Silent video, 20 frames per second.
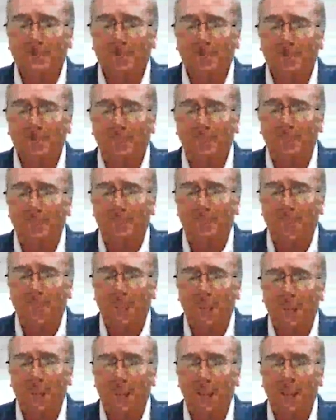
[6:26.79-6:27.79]
classic
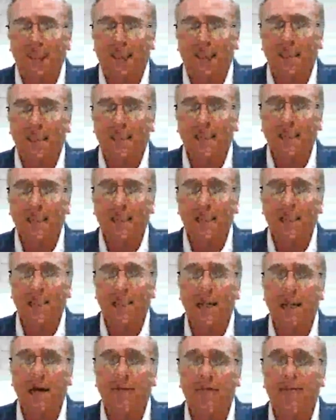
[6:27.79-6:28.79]
itself,
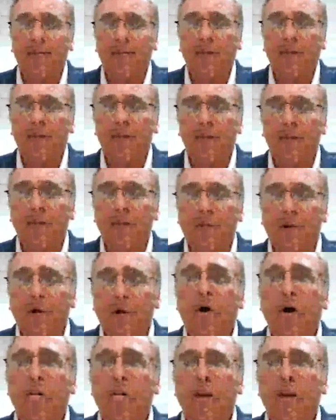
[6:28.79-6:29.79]
we're hoping that by the time we
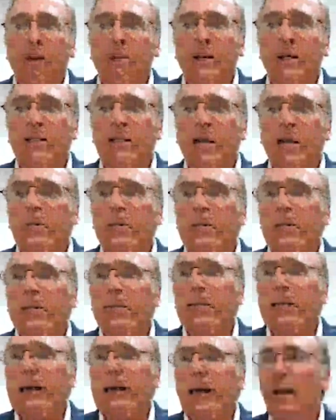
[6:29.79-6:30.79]
get to Alabama
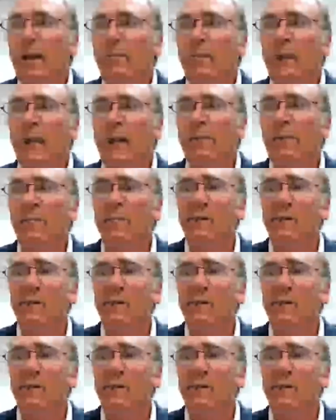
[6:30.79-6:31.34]
for Cullman,